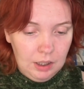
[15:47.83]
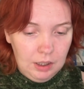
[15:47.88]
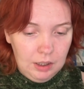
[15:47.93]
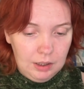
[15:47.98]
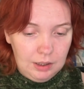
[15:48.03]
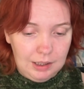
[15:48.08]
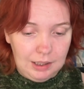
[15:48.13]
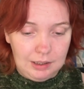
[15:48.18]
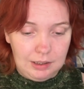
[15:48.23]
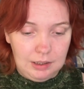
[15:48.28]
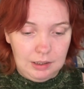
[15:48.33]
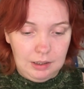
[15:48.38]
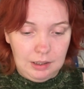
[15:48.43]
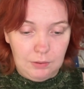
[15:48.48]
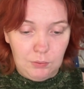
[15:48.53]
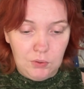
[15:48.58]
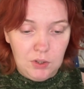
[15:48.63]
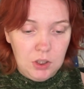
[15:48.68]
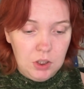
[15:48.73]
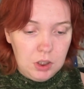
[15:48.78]
like the
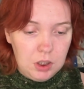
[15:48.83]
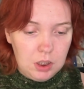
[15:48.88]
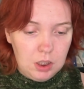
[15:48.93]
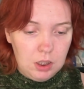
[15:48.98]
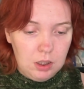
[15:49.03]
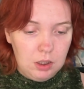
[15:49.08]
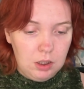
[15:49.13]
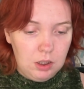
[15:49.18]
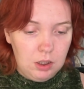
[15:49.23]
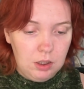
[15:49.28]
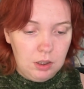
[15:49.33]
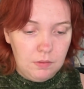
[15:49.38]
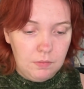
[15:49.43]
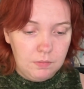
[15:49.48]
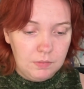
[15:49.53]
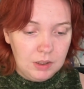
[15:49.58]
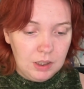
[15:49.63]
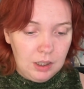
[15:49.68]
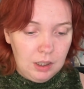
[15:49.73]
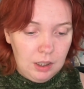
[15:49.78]
difference.
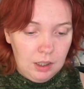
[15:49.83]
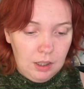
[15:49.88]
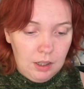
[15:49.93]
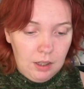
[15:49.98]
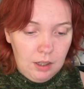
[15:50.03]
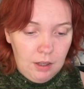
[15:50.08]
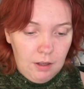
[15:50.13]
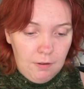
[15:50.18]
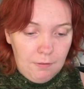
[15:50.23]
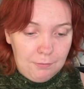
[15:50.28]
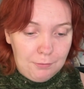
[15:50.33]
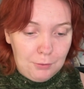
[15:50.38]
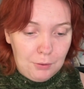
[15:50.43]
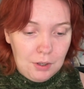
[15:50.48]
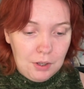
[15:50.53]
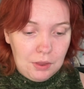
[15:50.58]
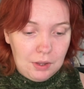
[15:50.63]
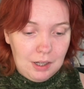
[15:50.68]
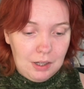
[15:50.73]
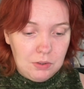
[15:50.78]

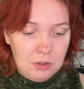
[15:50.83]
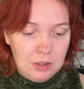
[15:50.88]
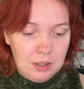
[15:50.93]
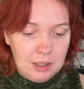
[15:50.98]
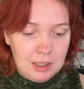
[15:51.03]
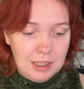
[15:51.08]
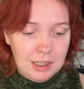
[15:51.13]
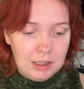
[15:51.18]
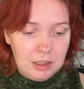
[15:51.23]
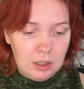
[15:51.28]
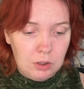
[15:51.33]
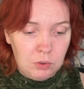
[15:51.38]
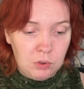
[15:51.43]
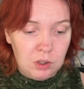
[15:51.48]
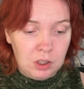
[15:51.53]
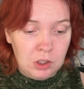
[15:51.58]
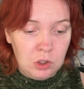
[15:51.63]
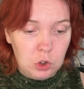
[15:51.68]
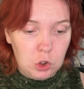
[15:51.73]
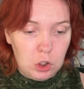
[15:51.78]

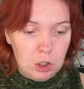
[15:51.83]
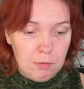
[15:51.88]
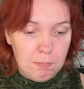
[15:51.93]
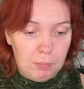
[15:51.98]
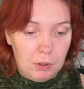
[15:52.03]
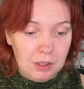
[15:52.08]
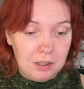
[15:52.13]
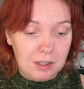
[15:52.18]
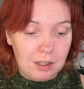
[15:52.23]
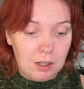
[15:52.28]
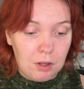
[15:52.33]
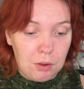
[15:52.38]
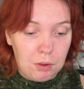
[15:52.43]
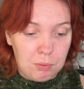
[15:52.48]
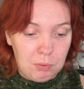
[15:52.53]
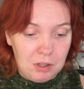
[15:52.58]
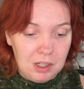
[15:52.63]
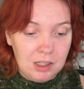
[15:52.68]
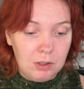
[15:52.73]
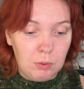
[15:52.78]

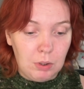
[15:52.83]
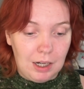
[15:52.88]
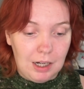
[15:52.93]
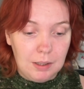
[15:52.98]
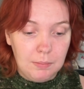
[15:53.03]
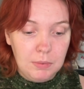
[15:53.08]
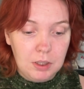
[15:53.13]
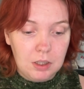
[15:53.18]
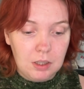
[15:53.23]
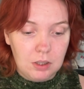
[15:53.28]
4,602.3 grams,